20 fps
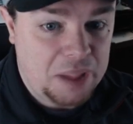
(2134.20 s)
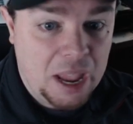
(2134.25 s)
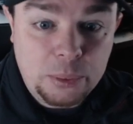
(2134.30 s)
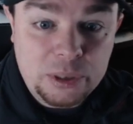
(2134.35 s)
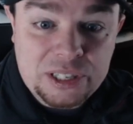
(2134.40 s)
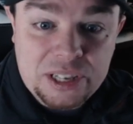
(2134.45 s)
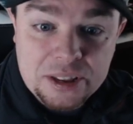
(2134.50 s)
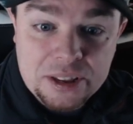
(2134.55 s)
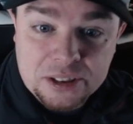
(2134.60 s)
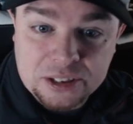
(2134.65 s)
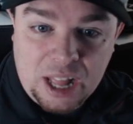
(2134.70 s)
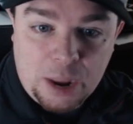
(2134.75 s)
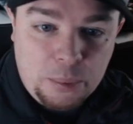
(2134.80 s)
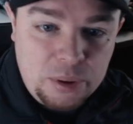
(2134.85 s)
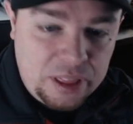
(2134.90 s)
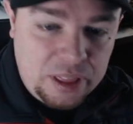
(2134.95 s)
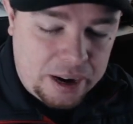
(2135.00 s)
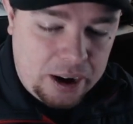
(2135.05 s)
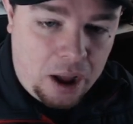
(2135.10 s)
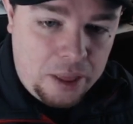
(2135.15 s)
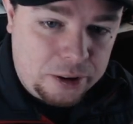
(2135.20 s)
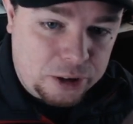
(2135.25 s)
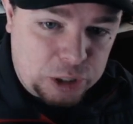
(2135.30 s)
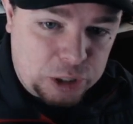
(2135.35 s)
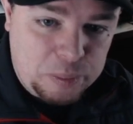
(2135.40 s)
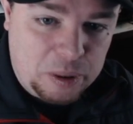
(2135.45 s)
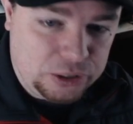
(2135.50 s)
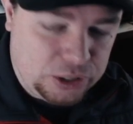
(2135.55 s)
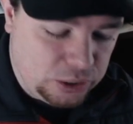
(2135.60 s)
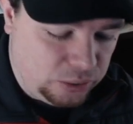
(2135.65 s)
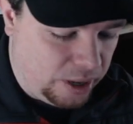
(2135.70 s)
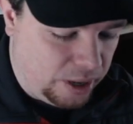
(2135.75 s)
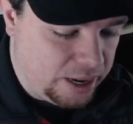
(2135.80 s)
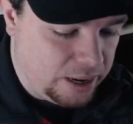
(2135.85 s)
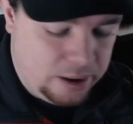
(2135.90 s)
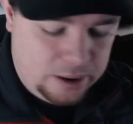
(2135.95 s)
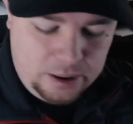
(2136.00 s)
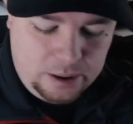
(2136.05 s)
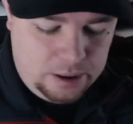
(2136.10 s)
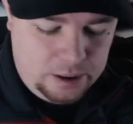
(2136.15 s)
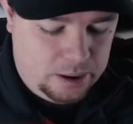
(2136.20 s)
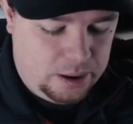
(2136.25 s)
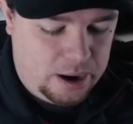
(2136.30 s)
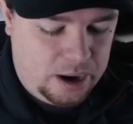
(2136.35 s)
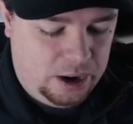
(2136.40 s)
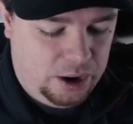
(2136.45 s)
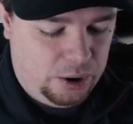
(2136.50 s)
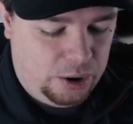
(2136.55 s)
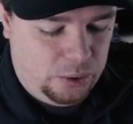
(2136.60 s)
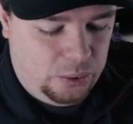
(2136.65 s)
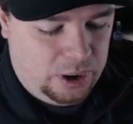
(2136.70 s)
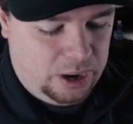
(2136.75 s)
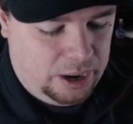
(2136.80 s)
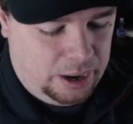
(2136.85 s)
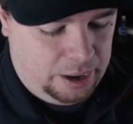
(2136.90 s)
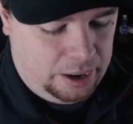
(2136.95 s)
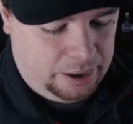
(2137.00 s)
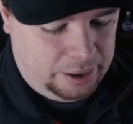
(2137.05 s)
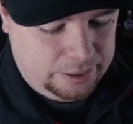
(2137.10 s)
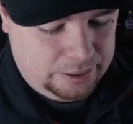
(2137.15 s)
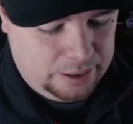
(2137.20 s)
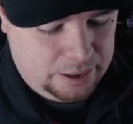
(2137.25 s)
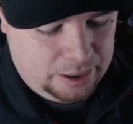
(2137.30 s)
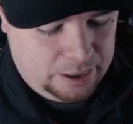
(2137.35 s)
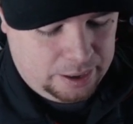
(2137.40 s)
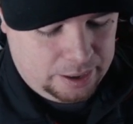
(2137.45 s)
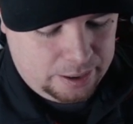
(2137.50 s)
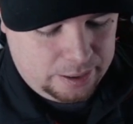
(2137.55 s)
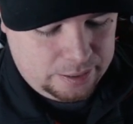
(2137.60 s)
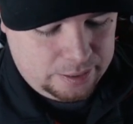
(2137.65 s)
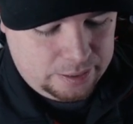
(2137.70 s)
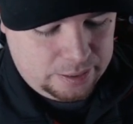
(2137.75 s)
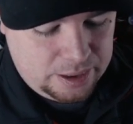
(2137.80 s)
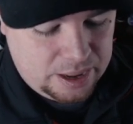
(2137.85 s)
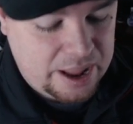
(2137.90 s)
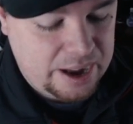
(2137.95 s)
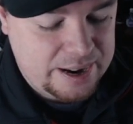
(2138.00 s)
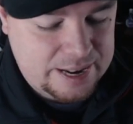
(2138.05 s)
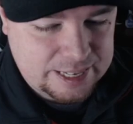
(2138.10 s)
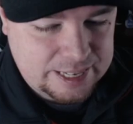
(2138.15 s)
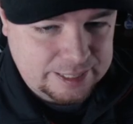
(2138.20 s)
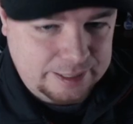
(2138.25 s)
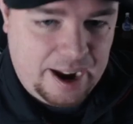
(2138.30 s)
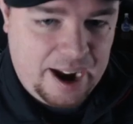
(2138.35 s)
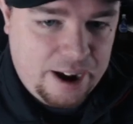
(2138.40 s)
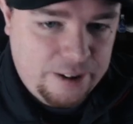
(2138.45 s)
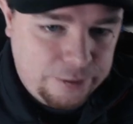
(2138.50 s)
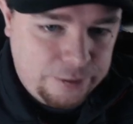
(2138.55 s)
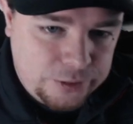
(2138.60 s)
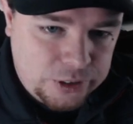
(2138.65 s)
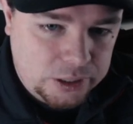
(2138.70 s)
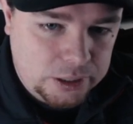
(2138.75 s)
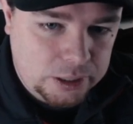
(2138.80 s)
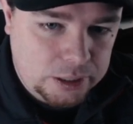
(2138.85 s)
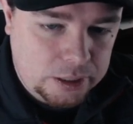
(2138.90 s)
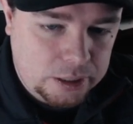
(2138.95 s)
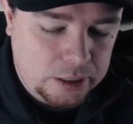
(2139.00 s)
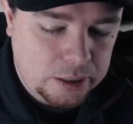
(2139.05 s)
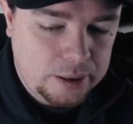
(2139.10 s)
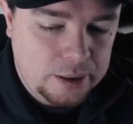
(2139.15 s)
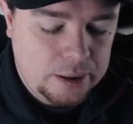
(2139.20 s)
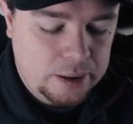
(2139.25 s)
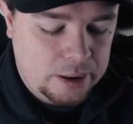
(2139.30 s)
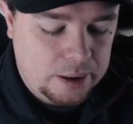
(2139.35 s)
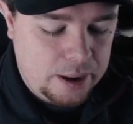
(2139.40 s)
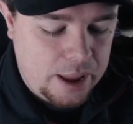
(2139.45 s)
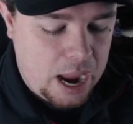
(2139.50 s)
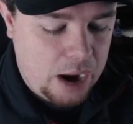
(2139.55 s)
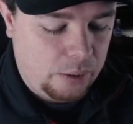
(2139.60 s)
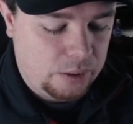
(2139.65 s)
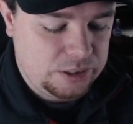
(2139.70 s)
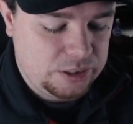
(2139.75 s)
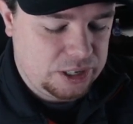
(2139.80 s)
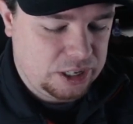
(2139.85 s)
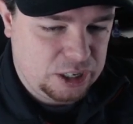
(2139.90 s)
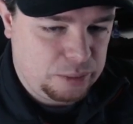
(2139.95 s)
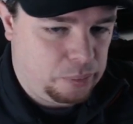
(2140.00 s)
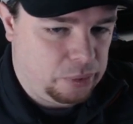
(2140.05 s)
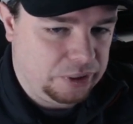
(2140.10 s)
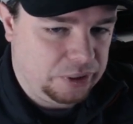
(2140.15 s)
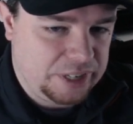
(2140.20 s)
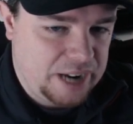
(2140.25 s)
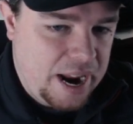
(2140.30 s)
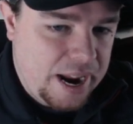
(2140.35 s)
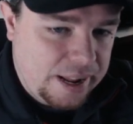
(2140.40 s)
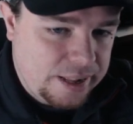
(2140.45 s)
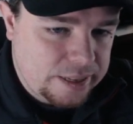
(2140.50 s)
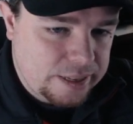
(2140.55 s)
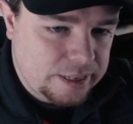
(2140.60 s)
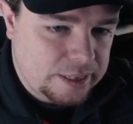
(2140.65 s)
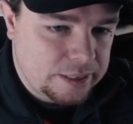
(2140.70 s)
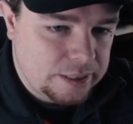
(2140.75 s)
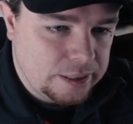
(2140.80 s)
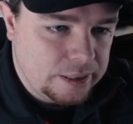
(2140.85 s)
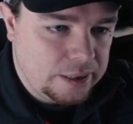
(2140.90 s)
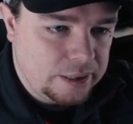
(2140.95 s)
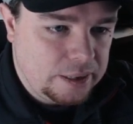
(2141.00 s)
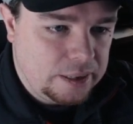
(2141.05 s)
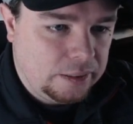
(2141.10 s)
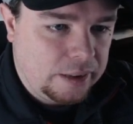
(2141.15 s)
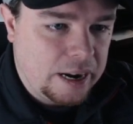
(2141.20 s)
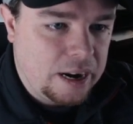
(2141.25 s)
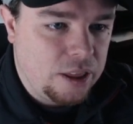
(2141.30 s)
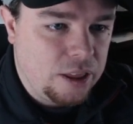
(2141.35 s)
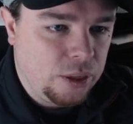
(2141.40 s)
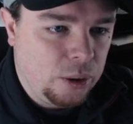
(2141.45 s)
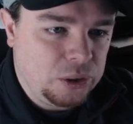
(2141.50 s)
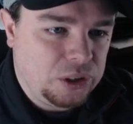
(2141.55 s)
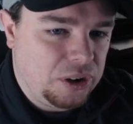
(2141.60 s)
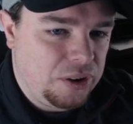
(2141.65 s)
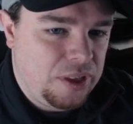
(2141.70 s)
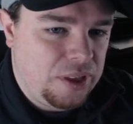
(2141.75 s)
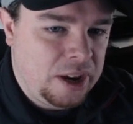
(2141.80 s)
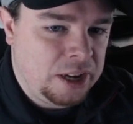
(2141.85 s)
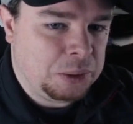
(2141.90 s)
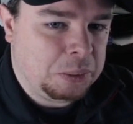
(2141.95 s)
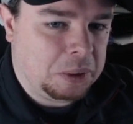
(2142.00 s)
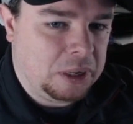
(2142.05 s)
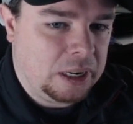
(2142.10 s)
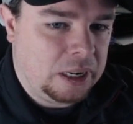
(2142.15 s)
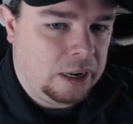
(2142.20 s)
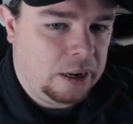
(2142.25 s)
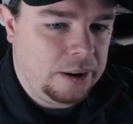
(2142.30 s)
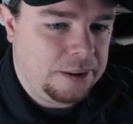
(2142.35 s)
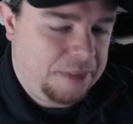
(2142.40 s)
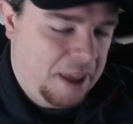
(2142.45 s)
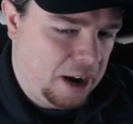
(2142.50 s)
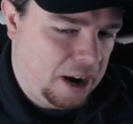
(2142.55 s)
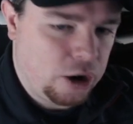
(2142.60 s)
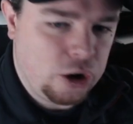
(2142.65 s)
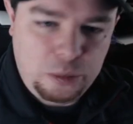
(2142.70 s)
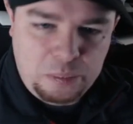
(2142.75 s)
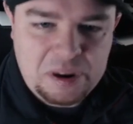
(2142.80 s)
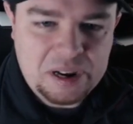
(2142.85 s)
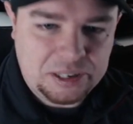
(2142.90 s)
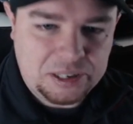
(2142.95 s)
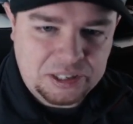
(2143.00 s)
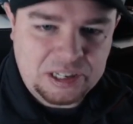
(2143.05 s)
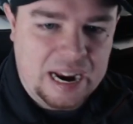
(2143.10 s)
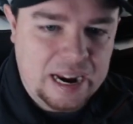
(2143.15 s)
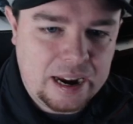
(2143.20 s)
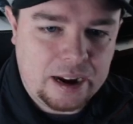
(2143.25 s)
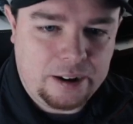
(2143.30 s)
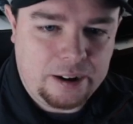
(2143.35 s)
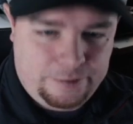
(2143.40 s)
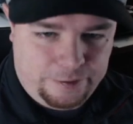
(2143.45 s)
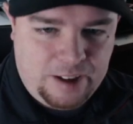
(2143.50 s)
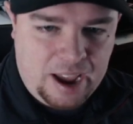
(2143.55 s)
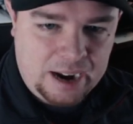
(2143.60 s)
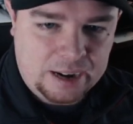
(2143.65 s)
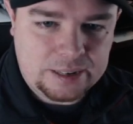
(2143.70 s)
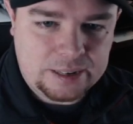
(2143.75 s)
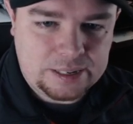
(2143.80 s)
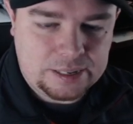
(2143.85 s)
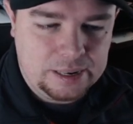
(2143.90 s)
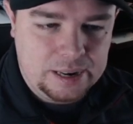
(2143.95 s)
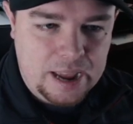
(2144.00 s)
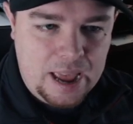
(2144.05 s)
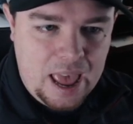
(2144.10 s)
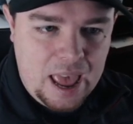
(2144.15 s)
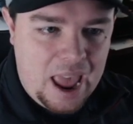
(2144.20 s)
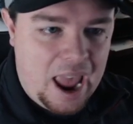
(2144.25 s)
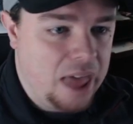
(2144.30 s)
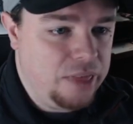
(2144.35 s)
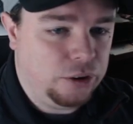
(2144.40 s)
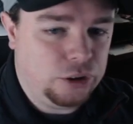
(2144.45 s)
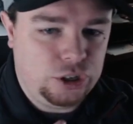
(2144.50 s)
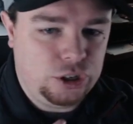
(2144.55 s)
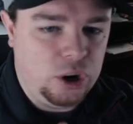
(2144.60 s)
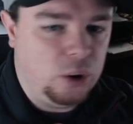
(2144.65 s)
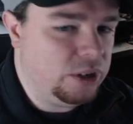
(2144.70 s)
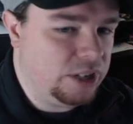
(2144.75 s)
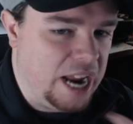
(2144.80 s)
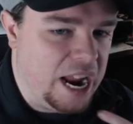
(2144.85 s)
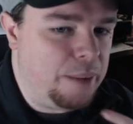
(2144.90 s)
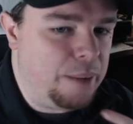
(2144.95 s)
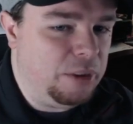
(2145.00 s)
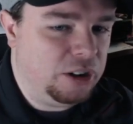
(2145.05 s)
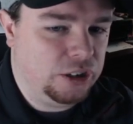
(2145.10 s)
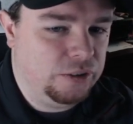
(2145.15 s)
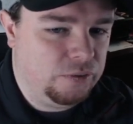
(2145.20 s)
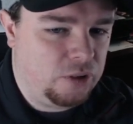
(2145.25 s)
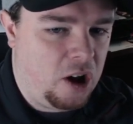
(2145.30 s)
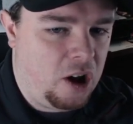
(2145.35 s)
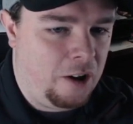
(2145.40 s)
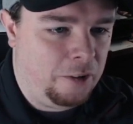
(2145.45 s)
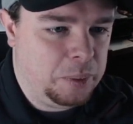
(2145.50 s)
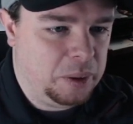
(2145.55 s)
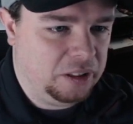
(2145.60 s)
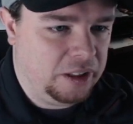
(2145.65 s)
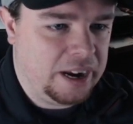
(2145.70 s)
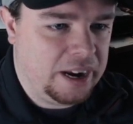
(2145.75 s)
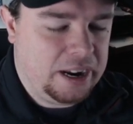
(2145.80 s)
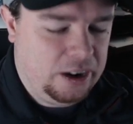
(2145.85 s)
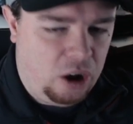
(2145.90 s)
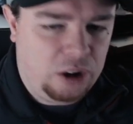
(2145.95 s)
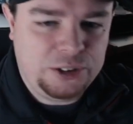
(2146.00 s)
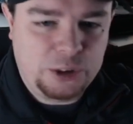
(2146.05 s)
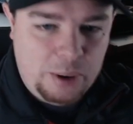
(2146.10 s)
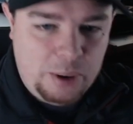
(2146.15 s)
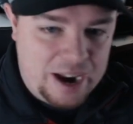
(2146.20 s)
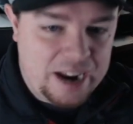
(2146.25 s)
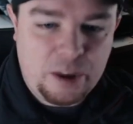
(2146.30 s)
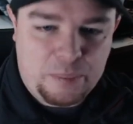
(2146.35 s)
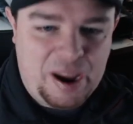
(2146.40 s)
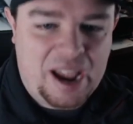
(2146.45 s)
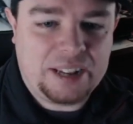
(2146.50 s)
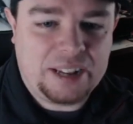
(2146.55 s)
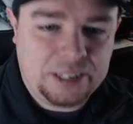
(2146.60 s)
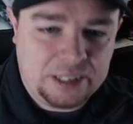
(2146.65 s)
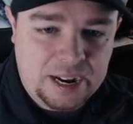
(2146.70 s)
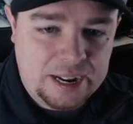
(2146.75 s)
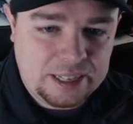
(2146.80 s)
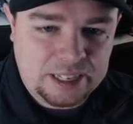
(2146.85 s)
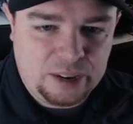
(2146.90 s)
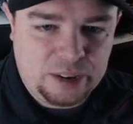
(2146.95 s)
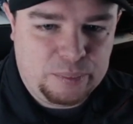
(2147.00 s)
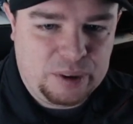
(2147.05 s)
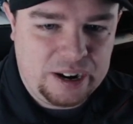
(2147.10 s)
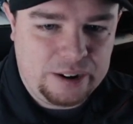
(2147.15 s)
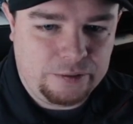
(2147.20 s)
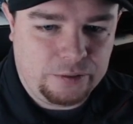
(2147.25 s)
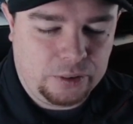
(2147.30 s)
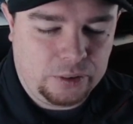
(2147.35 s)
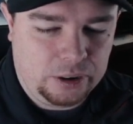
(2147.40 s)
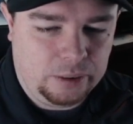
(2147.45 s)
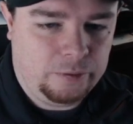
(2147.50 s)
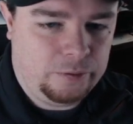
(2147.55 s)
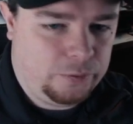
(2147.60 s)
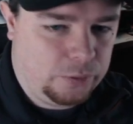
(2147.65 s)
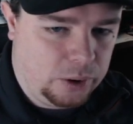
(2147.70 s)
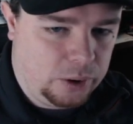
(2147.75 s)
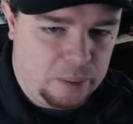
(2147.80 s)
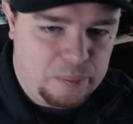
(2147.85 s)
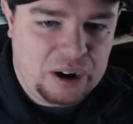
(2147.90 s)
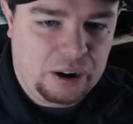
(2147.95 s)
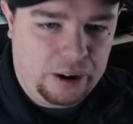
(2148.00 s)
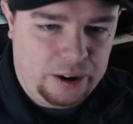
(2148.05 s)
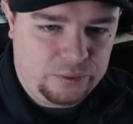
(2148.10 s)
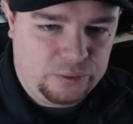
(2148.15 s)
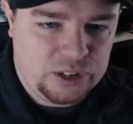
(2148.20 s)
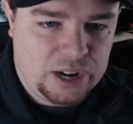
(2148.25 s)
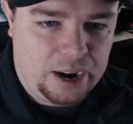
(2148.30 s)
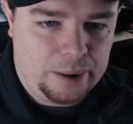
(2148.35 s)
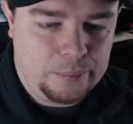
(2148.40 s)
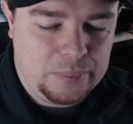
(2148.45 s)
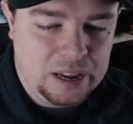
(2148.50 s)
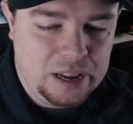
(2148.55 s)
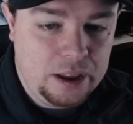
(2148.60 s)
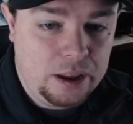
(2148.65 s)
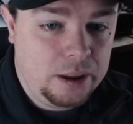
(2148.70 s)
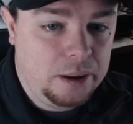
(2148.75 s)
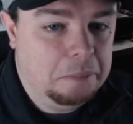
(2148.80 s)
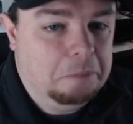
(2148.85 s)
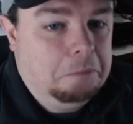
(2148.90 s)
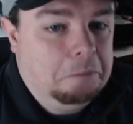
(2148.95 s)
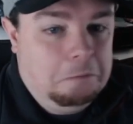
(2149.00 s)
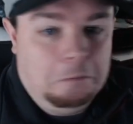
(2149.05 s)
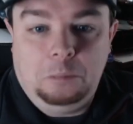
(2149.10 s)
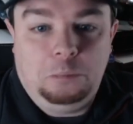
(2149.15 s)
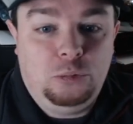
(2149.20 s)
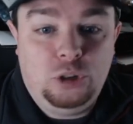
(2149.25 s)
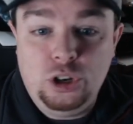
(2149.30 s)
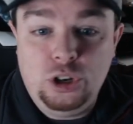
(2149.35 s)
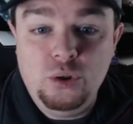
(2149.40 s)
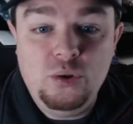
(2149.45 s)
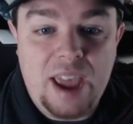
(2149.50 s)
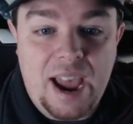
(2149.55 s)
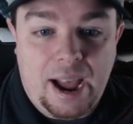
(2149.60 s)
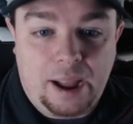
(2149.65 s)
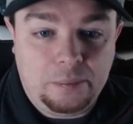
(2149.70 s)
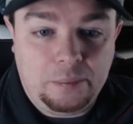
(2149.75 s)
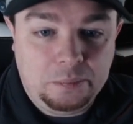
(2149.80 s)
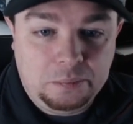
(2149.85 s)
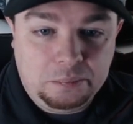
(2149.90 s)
we see this a lot with like other spells too, like, Hideous Laughter, Irresistible Dance. Like those are things where that could be a psychic effect and there's no damage involved, but like it also incapacitates somebody for a period of time. Do that.